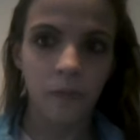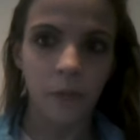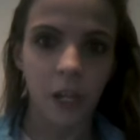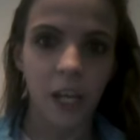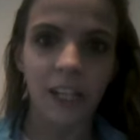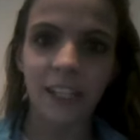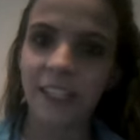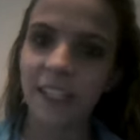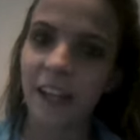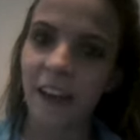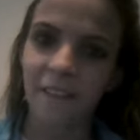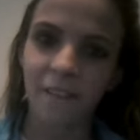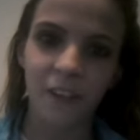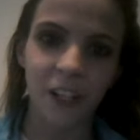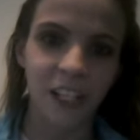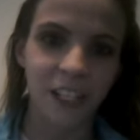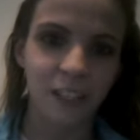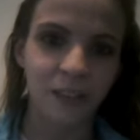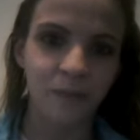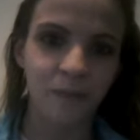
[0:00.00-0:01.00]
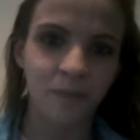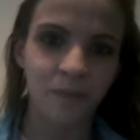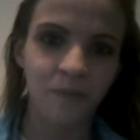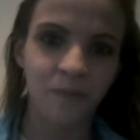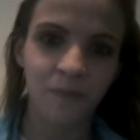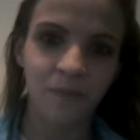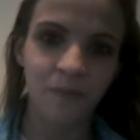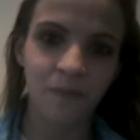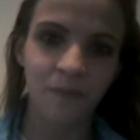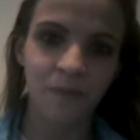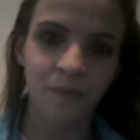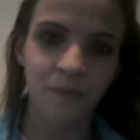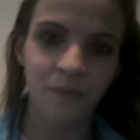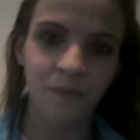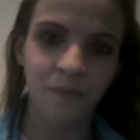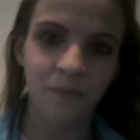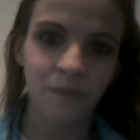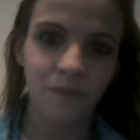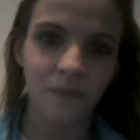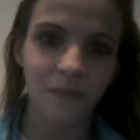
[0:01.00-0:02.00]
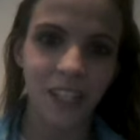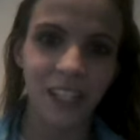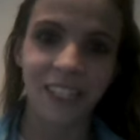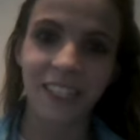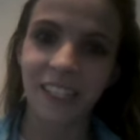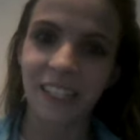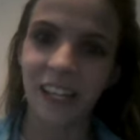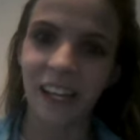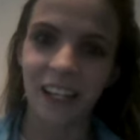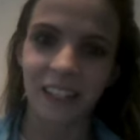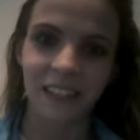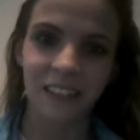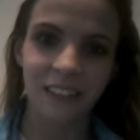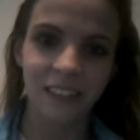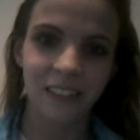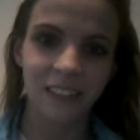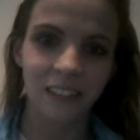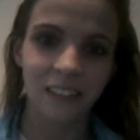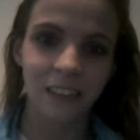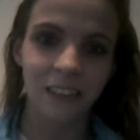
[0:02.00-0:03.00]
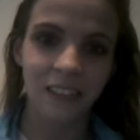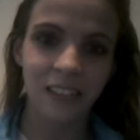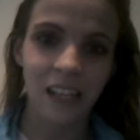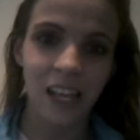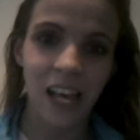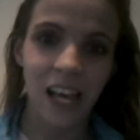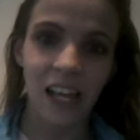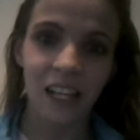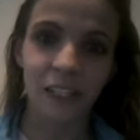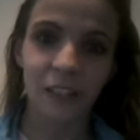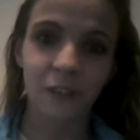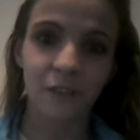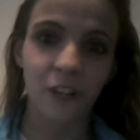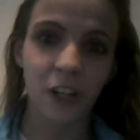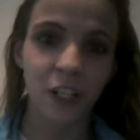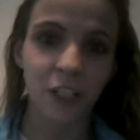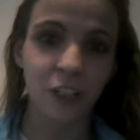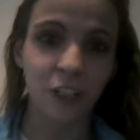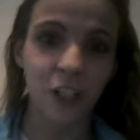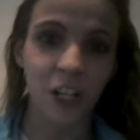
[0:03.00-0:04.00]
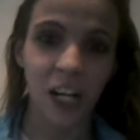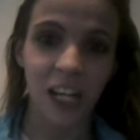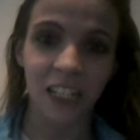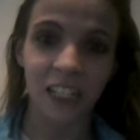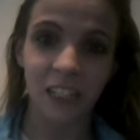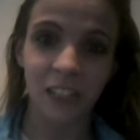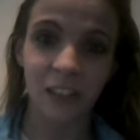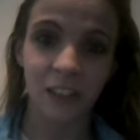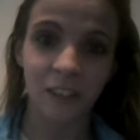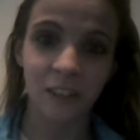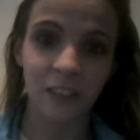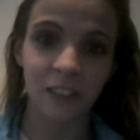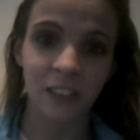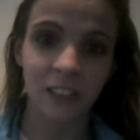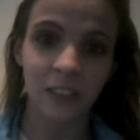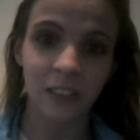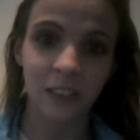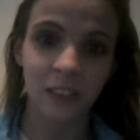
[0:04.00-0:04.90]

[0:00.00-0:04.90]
it's not fun. It's not. And as far as crack goes,